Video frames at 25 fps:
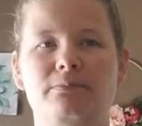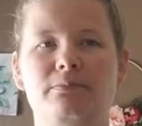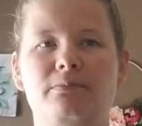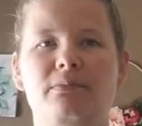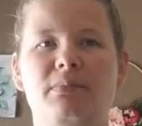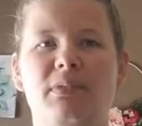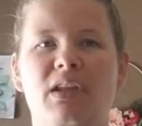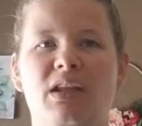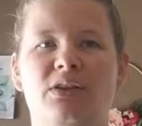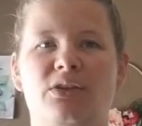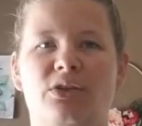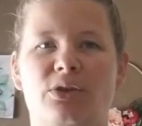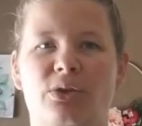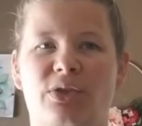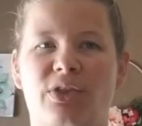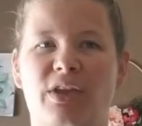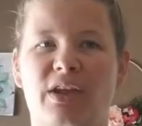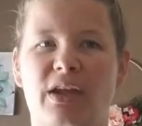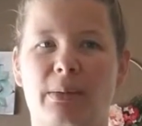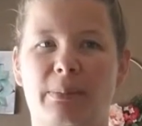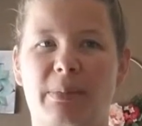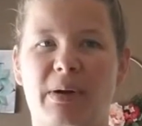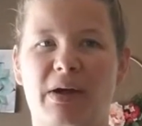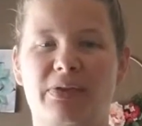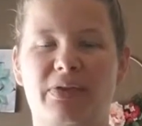So think
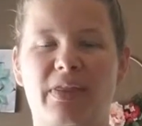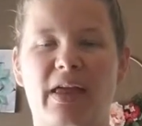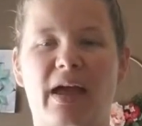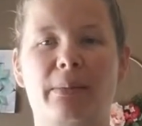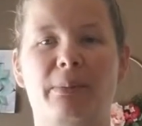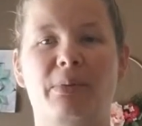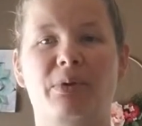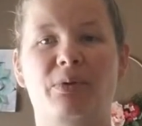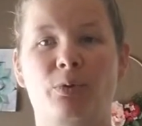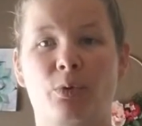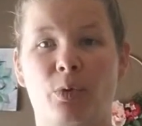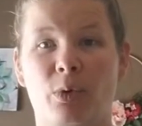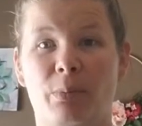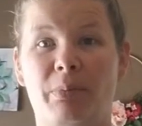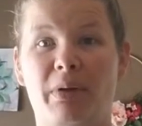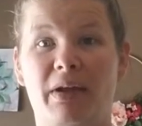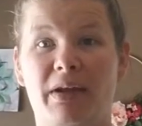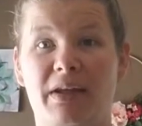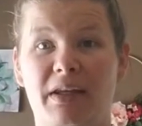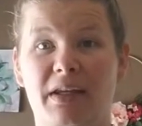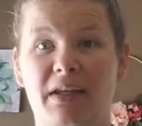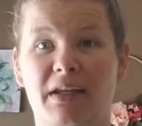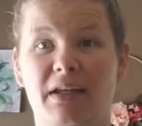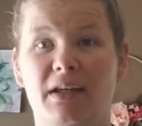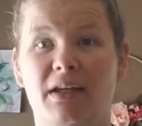about that before
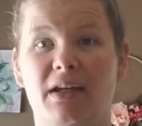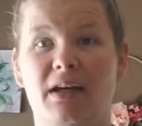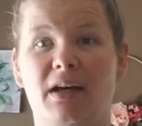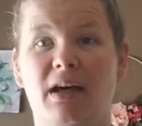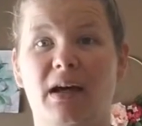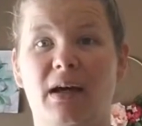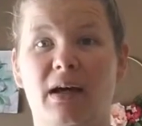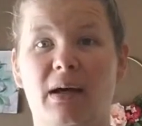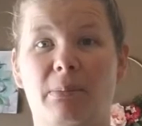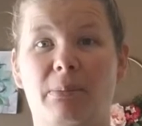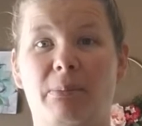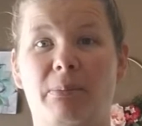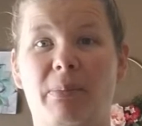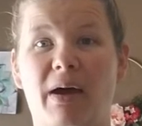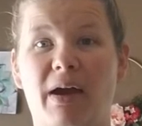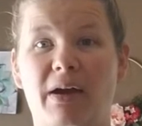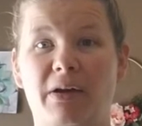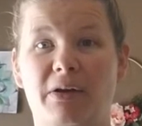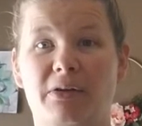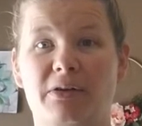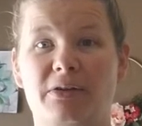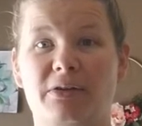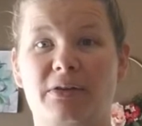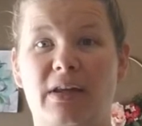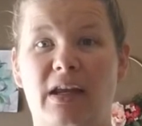picking a
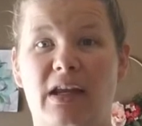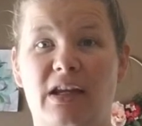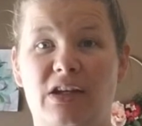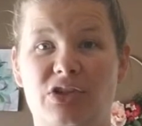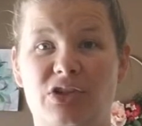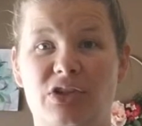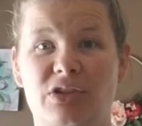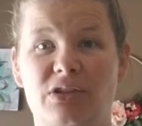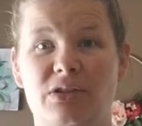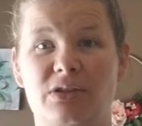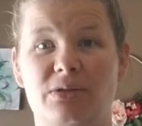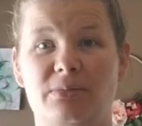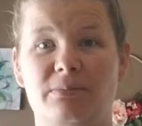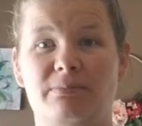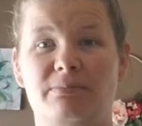buyer's agent.